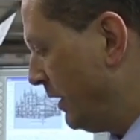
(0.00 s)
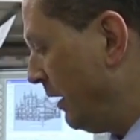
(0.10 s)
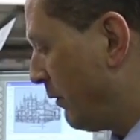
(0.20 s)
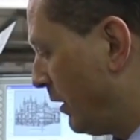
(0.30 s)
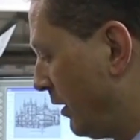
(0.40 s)
what
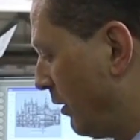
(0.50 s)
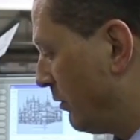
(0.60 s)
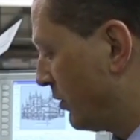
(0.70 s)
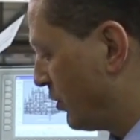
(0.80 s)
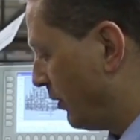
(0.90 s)
we want to
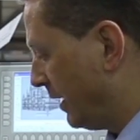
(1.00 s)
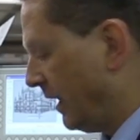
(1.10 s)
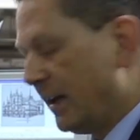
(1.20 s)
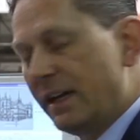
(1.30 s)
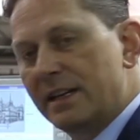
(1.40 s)
go
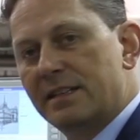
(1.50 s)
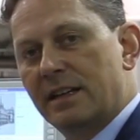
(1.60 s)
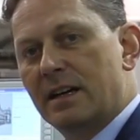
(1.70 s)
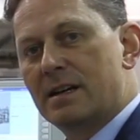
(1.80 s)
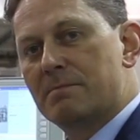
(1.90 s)
showing here
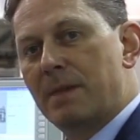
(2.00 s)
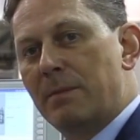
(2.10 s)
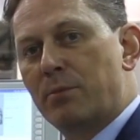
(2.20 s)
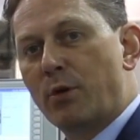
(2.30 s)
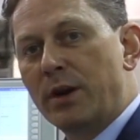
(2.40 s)
is
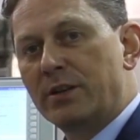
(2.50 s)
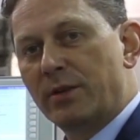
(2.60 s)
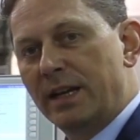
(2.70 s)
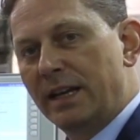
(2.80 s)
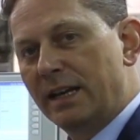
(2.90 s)

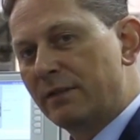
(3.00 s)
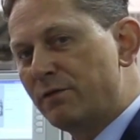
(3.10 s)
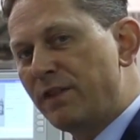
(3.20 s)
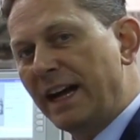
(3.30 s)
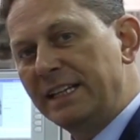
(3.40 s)
embroidery
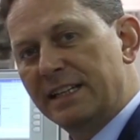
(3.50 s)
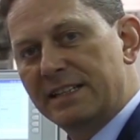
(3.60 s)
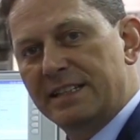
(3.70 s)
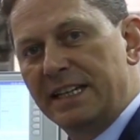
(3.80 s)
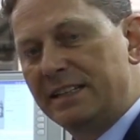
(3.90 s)
in
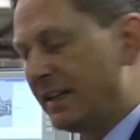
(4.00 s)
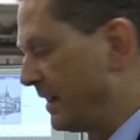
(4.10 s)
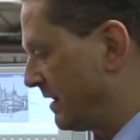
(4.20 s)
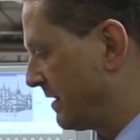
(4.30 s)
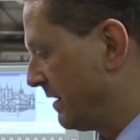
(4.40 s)
finest
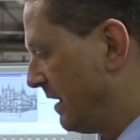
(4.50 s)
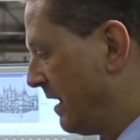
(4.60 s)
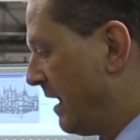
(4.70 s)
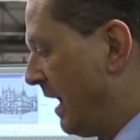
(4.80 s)
details.